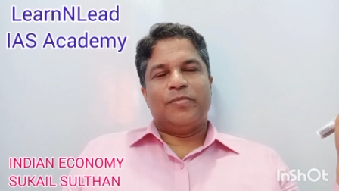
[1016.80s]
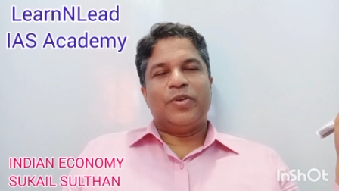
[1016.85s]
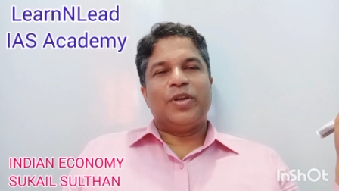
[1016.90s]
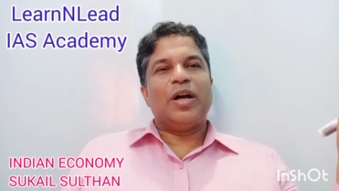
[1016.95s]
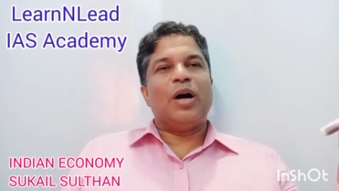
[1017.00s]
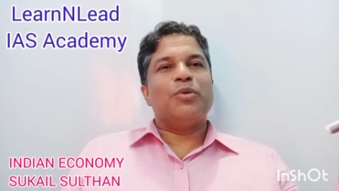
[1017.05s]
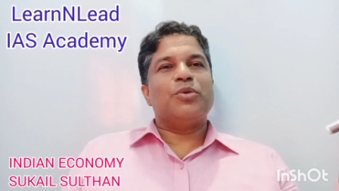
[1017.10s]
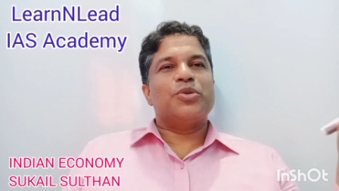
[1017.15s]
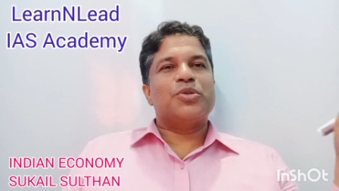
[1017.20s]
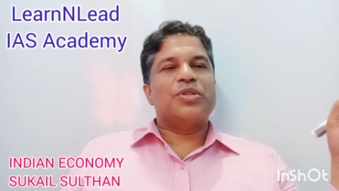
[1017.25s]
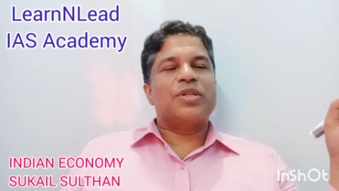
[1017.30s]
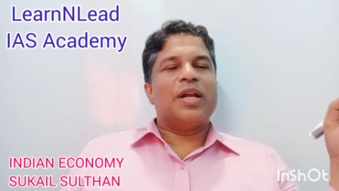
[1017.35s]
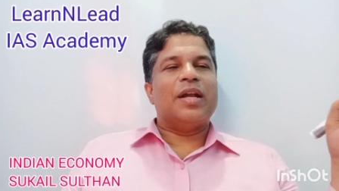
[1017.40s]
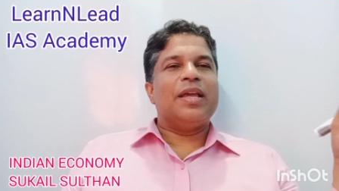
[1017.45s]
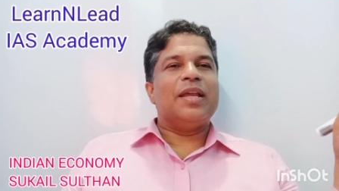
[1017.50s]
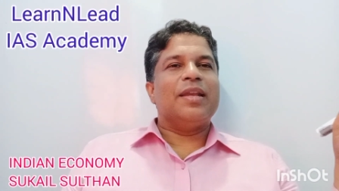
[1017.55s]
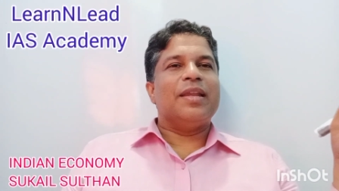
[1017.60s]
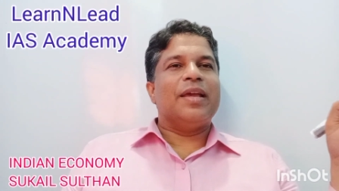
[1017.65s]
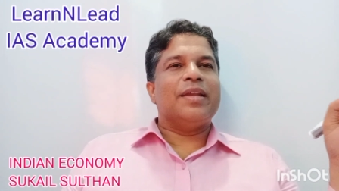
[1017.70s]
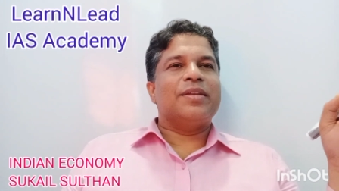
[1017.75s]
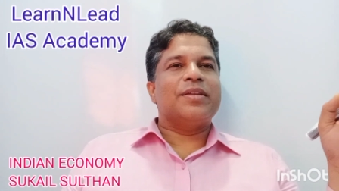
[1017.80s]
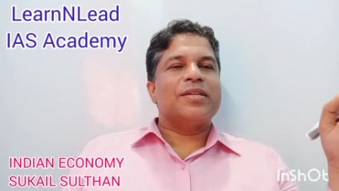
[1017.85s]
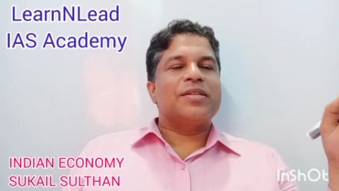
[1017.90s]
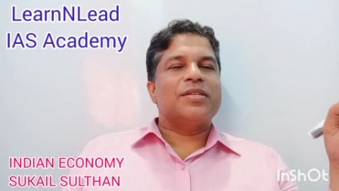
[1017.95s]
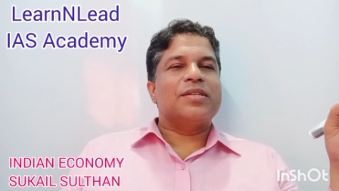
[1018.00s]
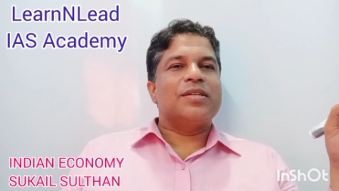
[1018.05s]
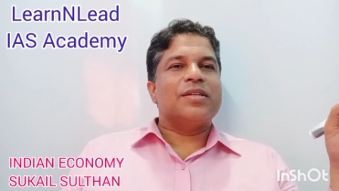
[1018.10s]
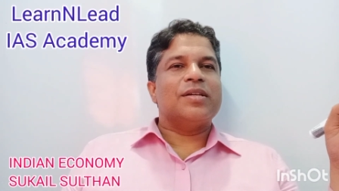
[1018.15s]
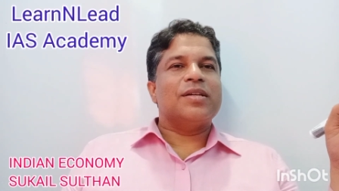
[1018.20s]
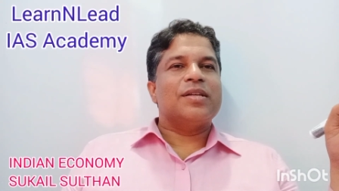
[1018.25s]
We have to study
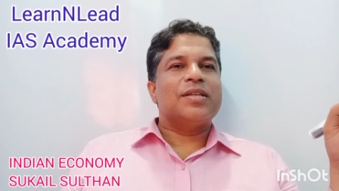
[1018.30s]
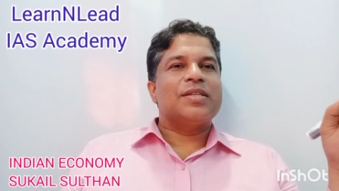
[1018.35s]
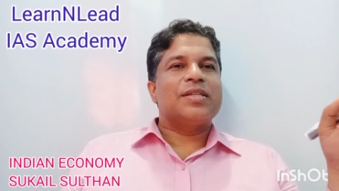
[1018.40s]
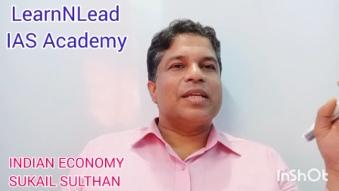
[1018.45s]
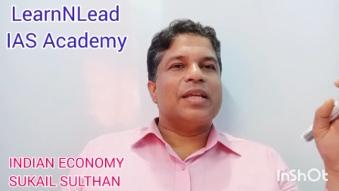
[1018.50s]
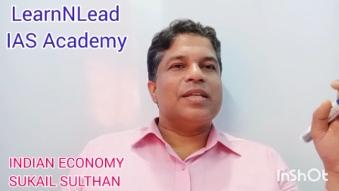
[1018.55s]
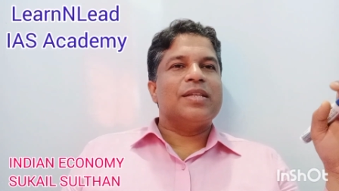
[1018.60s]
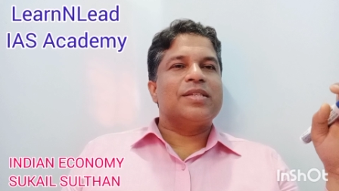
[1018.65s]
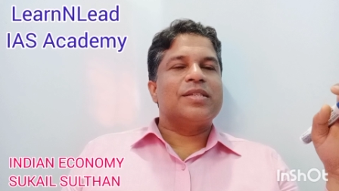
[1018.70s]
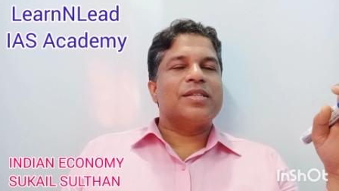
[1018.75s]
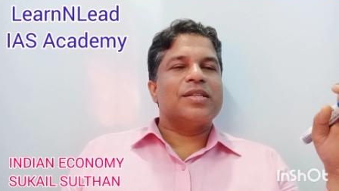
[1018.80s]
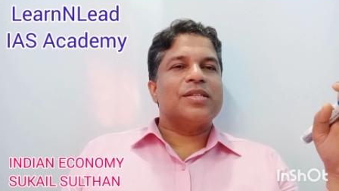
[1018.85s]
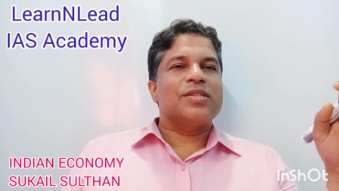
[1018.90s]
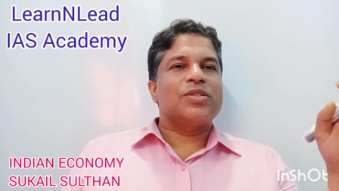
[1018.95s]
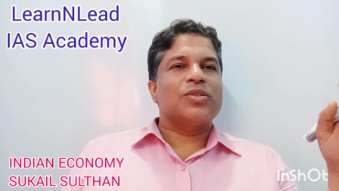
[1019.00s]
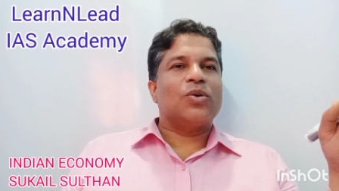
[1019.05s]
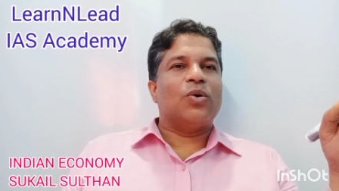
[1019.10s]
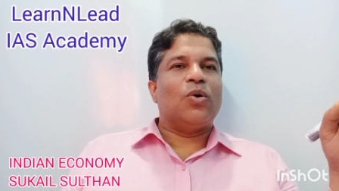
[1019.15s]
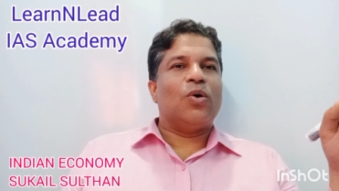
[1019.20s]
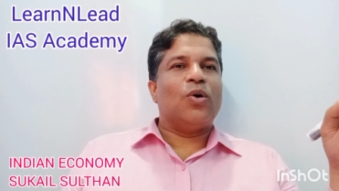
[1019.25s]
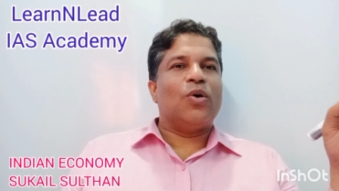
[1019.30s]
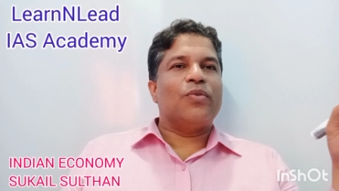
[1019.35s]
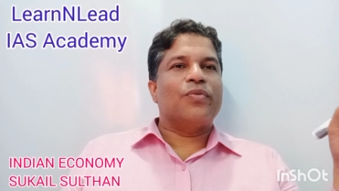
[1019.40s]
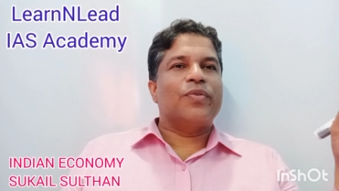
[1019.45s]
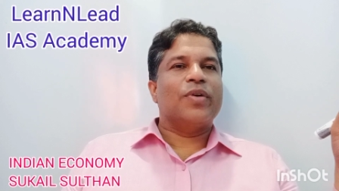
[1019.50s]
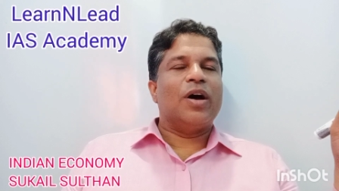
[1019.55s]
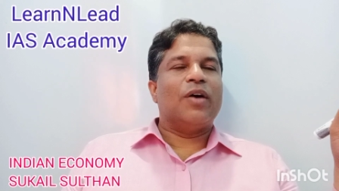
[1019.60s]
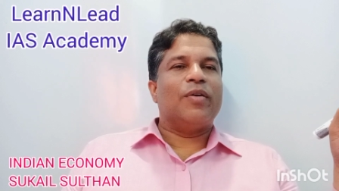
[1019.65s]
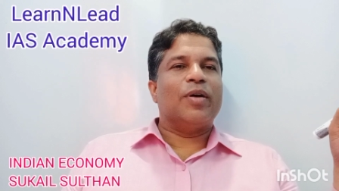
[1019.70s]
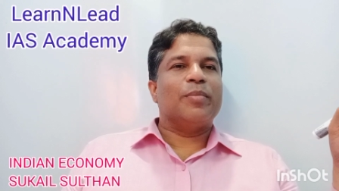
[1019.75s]
latest census
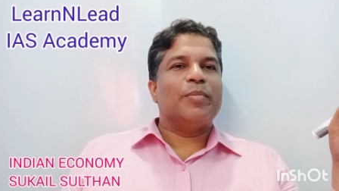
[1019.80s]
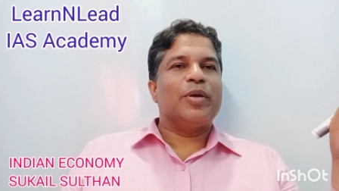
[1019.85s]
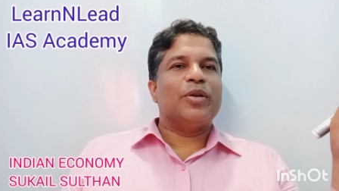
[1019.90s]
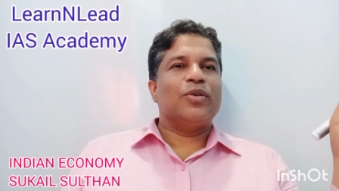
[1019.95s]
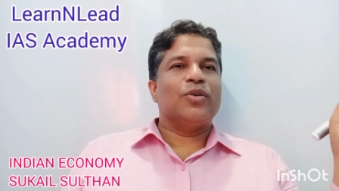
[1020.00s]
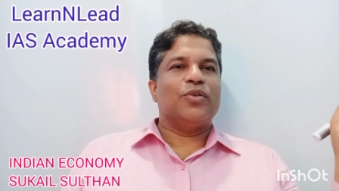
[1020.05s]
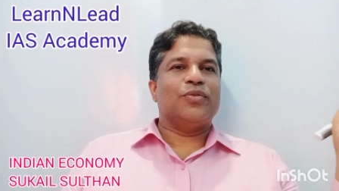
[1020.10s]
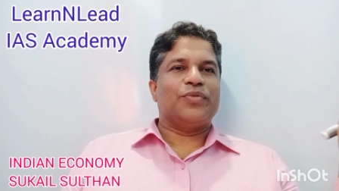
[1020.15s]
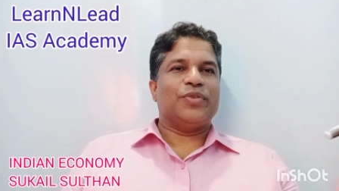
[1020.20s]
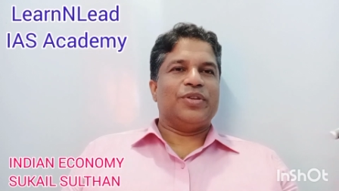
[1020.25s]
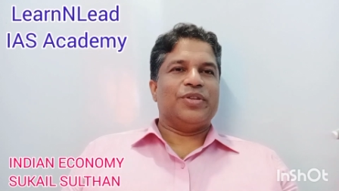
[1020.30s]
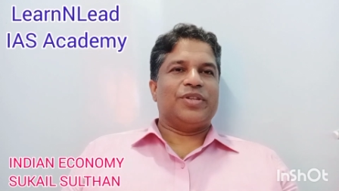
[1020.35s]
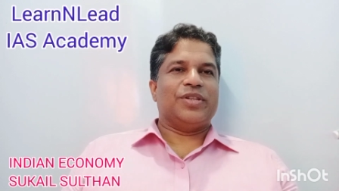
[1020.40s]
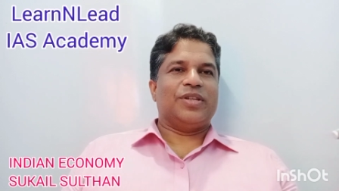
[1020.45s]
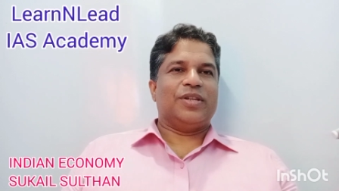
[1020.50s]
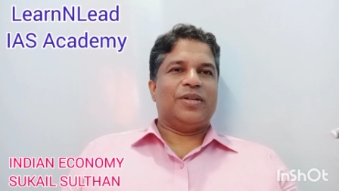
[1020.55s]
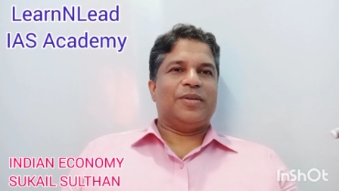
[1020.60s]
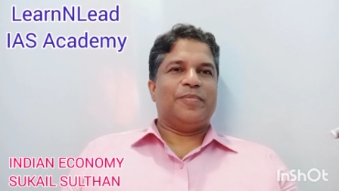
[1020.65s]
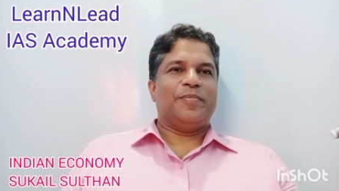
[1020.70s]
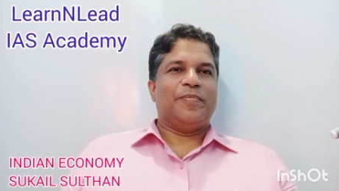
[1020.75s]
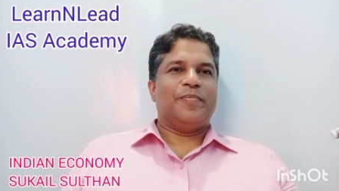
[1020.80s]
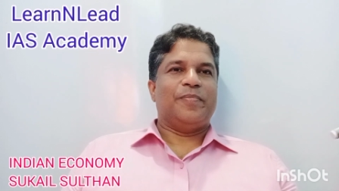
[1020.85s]
of government of India